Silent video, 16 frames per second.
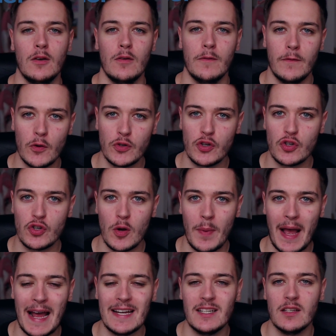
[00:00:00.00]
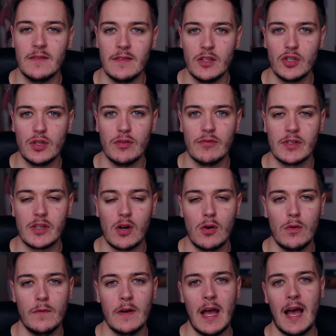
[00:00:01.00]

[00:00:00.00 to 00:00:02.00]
Photoshop and DaVinci Resolve.